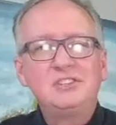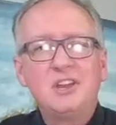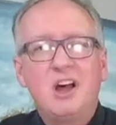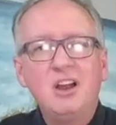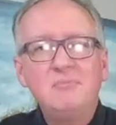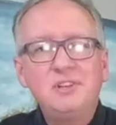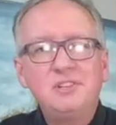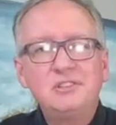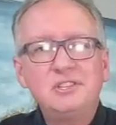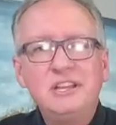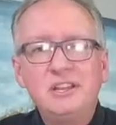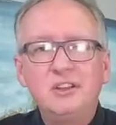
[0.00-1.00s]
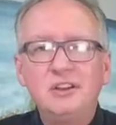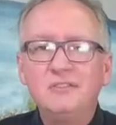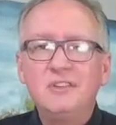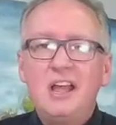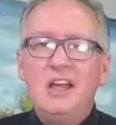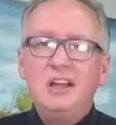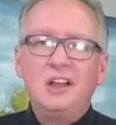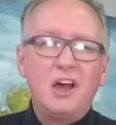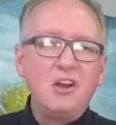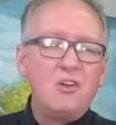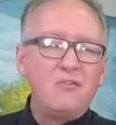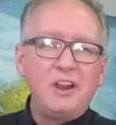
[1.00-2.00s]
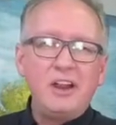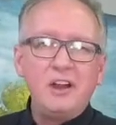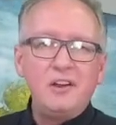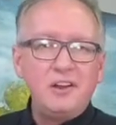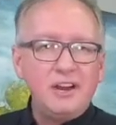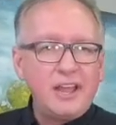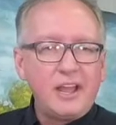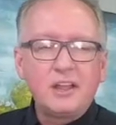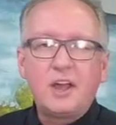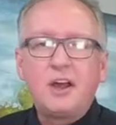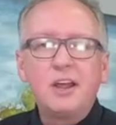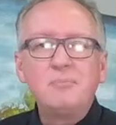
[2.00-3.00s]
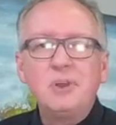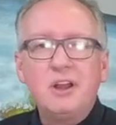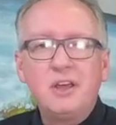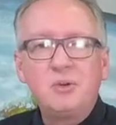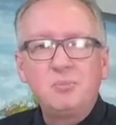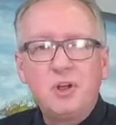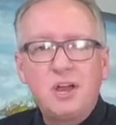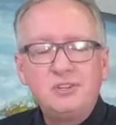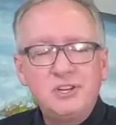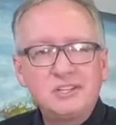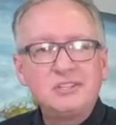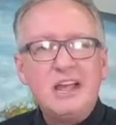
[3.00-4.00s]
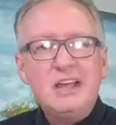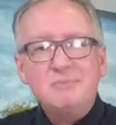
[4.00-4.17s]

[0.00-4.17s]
Solomon's. He could have gone over here and got caught up in other projects,